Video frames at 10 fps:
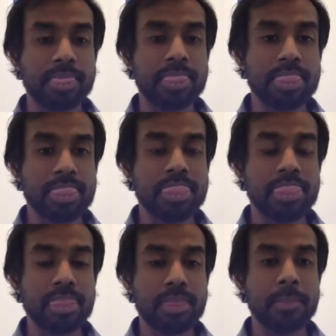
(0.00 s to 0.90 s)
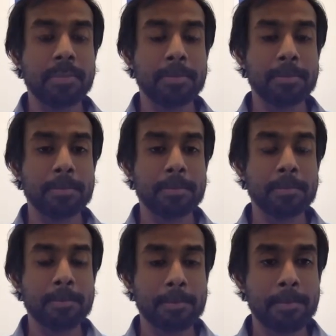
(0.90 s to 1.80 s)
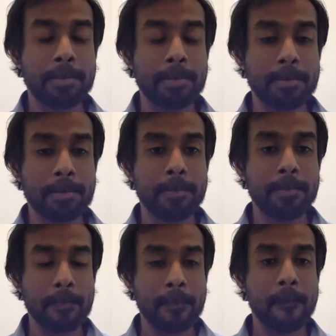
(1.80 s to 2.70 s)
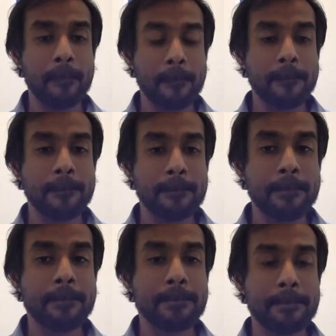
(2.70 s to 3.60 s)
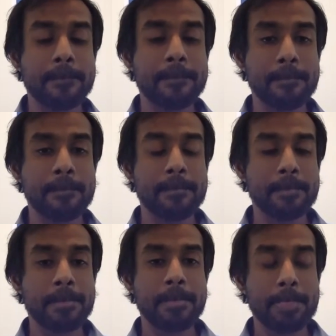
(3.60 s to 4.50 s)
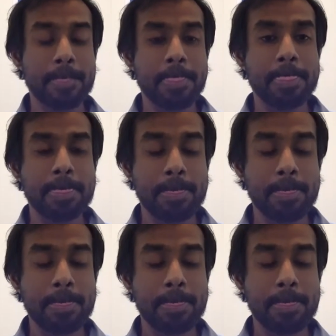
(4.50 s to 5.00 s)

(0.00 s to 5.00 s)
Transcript: (silent)